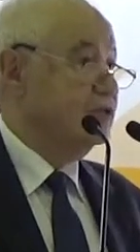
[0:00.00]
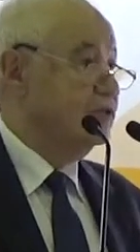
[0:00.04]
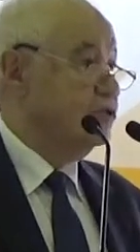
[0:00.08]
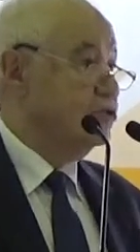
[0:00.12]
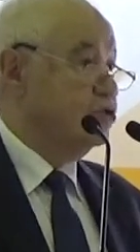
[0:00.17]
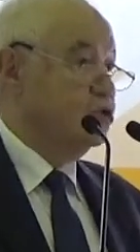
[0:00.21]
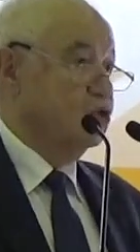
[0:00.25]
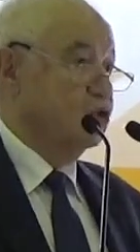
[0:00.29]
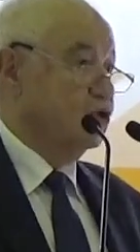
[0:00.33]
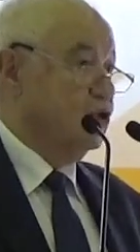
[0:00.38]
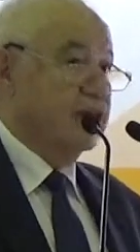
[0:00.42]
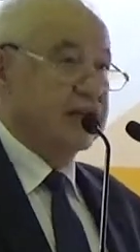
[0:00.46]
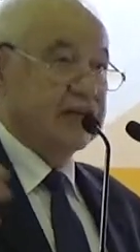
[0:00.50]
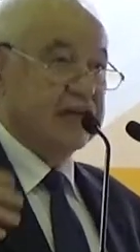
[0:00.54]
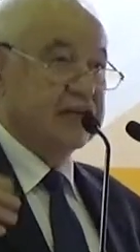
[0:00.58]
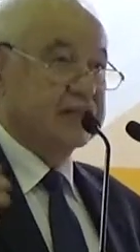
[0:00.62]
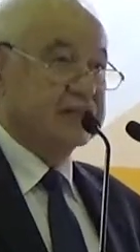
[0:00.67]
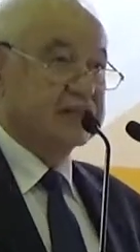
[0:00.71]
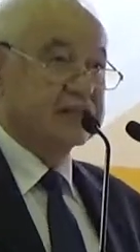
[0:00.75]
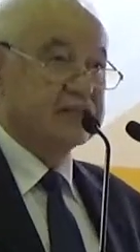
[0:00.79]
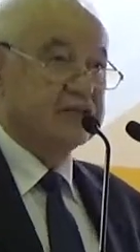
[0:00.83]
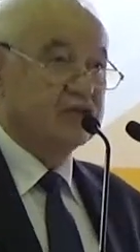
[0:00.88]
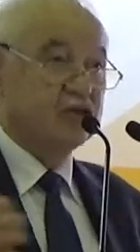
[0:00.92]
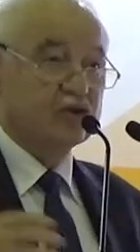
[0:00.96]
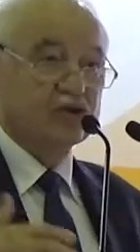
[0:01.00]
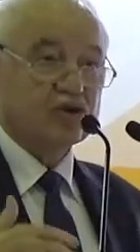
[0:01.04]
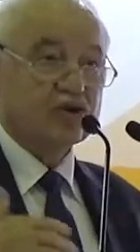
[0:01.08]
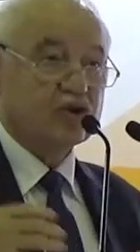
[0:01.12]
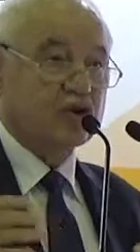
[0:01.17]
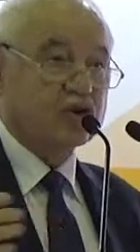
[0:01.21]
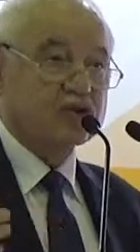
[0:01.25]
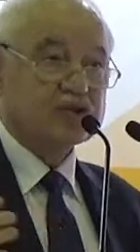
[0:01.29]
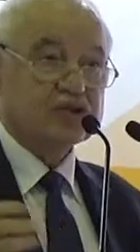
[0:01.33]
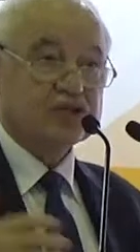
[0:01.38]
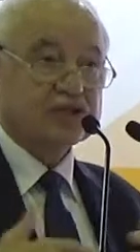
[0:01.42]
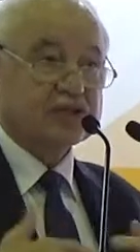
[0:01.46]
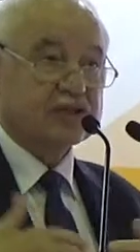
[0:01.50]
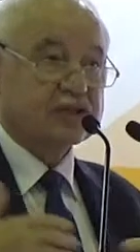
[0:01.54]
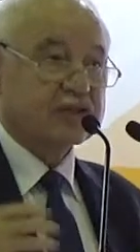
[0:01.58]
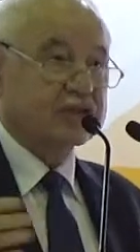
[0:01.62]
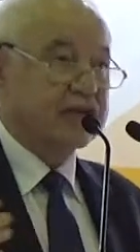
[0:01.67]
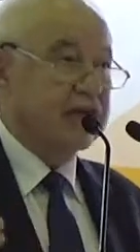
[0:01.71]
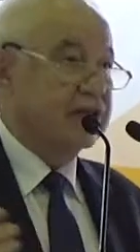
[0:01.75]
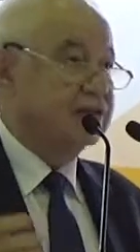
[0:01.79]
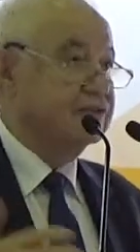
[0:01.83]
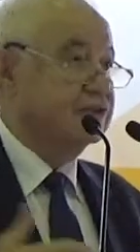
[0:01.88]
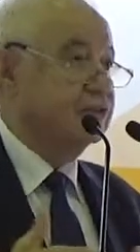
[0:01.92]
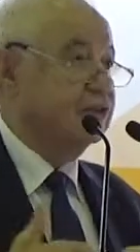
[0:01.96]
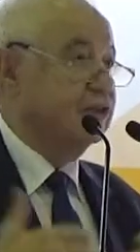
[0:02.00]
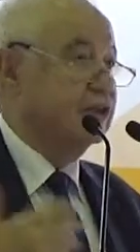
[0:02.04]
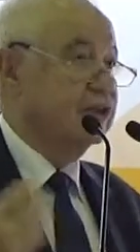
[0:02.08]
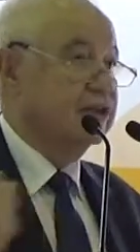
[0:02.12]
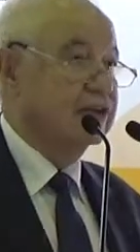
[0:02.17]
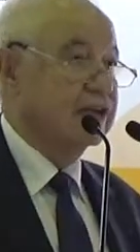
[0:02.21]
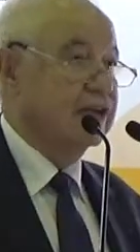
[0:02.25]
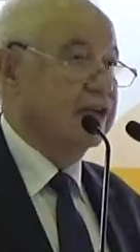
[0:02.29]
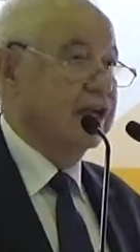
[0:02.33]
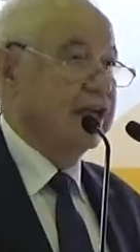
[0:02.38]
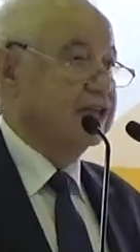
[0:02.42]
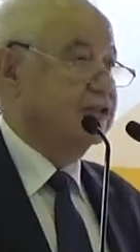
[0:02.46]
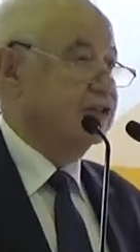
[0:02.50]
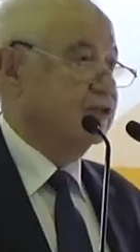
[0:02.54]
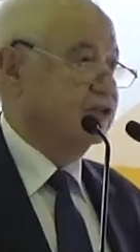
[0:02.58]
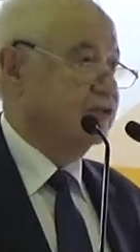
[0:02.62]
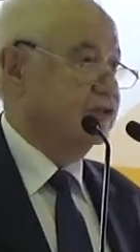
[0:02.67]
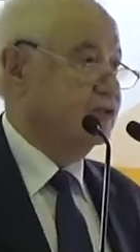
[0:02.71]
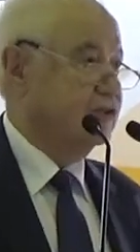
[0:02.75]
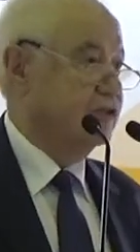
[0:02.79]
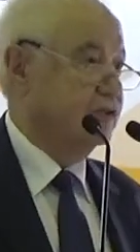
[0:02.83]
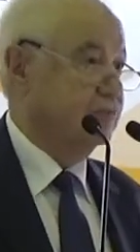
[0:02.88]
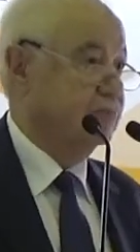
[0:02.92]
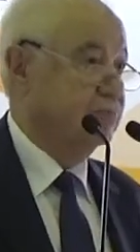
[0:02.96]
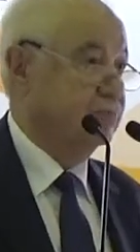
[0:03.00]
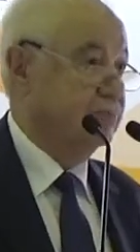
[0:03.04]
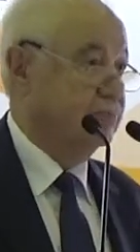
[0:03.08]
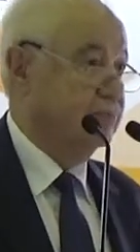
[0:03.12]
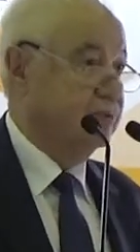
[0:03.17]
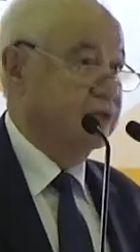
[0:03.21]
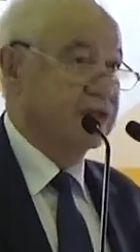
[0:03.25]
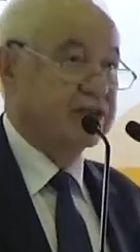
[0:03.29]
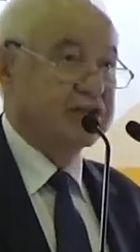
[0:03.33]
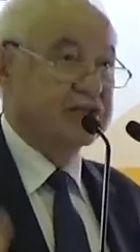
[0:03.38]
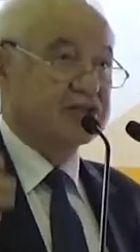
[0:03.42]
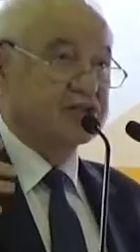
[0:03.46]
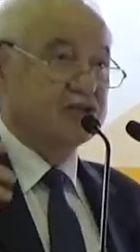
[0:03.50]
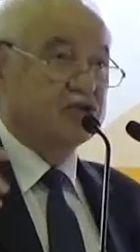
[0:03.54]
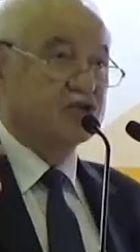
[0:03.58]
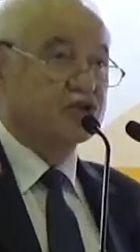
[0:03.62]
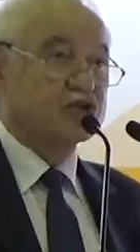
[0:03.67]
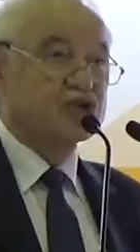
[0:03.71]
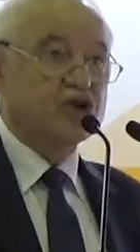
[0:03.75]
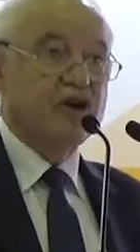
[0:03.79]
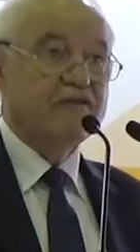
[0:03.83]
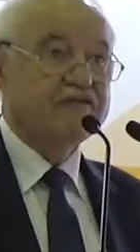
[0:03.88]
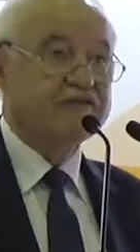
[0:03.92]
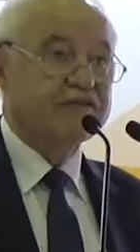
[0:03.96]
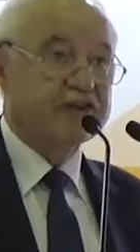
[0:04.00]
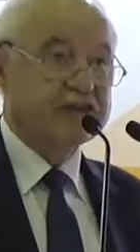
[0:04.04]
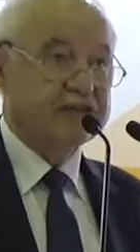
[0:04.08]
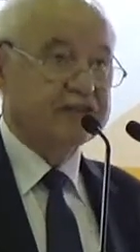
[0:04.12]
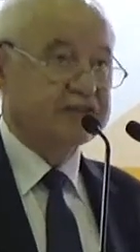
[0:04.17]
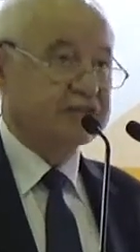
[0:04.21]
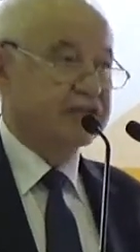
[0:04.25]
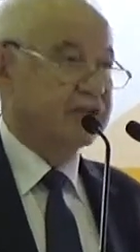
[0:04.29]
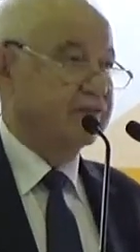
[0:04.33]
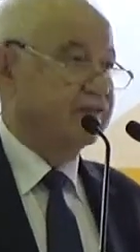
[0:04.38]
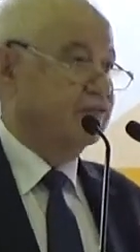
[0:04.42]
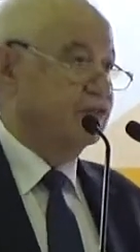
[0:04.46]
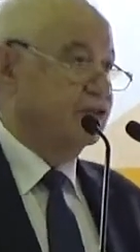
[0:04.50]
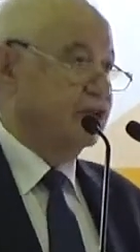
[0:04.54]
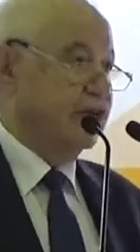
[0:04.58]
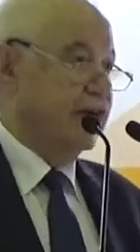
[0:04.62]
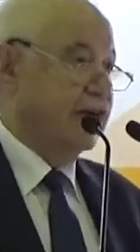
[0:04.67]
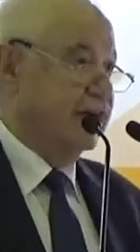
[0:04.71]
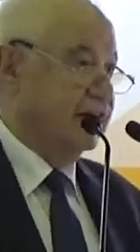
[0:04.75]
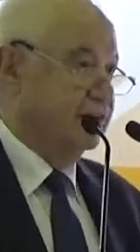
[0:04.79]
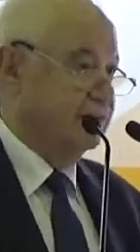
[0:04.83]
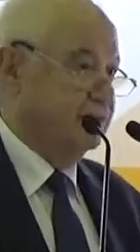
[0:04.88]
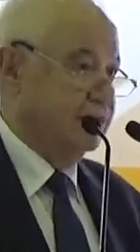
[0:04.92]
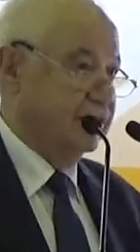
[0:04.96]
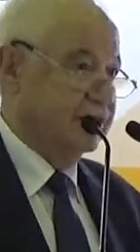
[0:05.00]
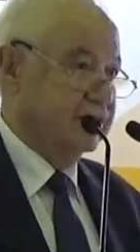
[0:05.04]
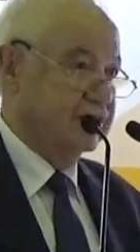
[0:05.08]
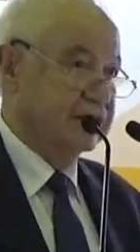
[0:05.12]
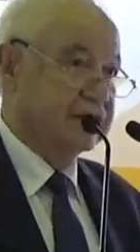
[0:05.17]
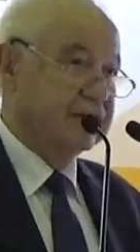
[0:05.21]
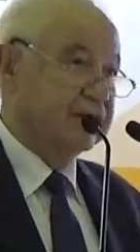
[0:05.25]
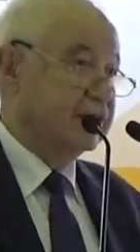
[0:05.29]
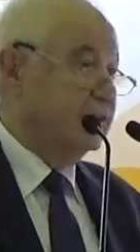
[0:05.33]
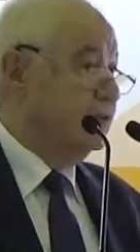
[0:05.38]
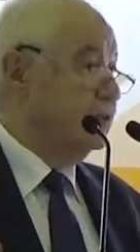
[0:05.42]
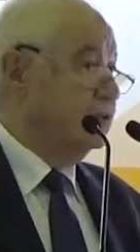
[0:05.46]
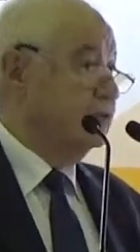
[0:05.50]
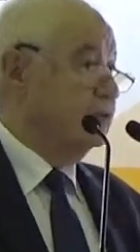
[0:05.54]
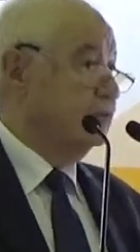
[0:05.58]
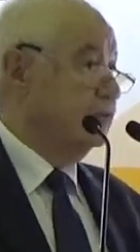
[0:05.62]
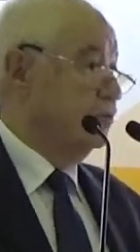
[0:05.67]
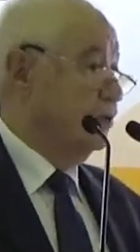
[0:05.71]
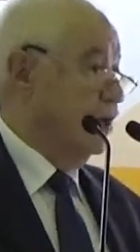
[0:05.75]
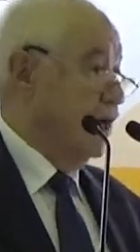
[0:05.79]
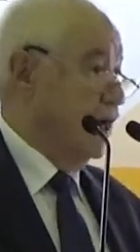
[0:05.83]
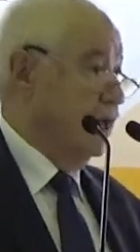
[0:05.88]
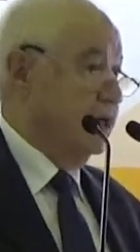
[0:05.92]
So there is no cross-country relationship. There is no sovereignty for anybody. I